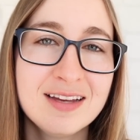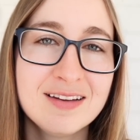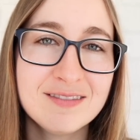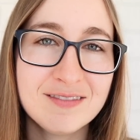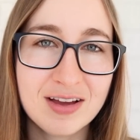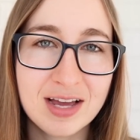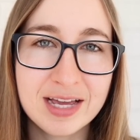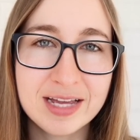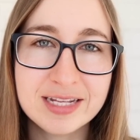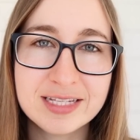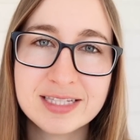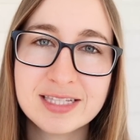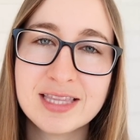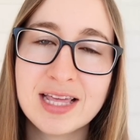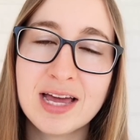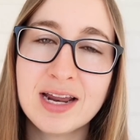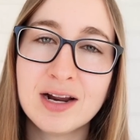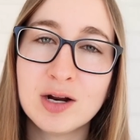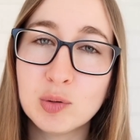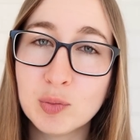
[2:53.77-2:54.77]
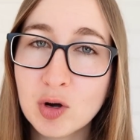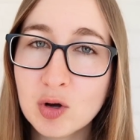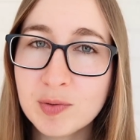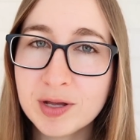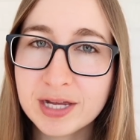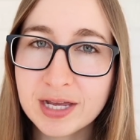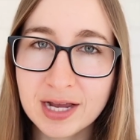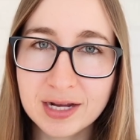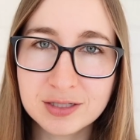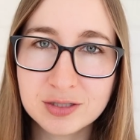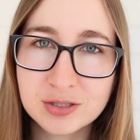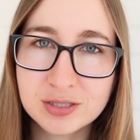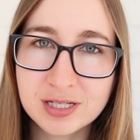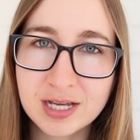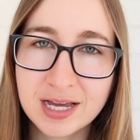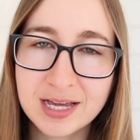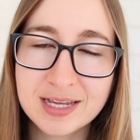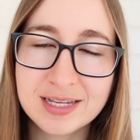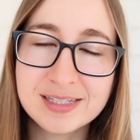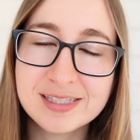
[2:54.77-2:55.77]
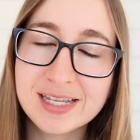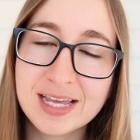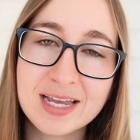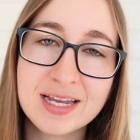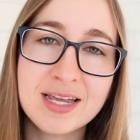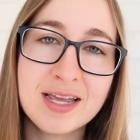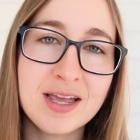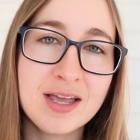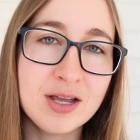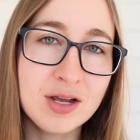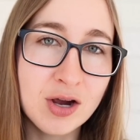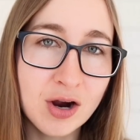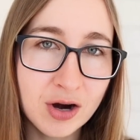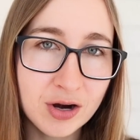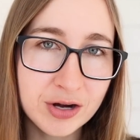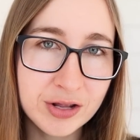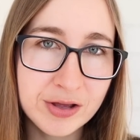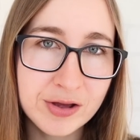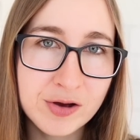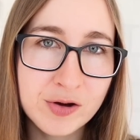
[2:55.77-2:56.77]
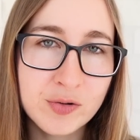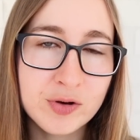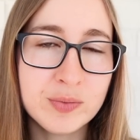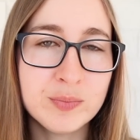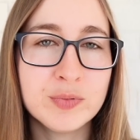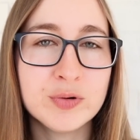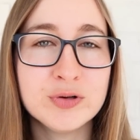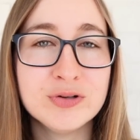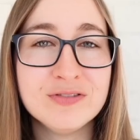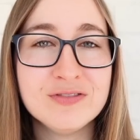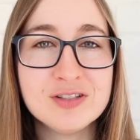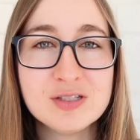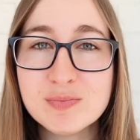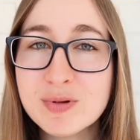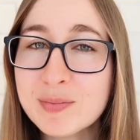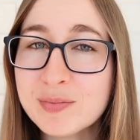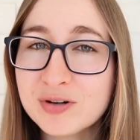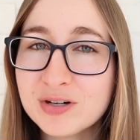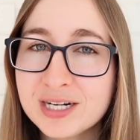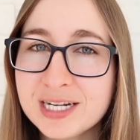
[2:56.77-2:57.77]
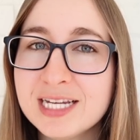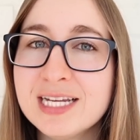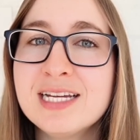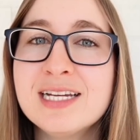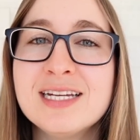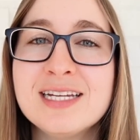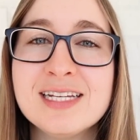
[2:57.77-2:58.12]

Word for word: finds that aerobic exercise, aka cardio, improves memory,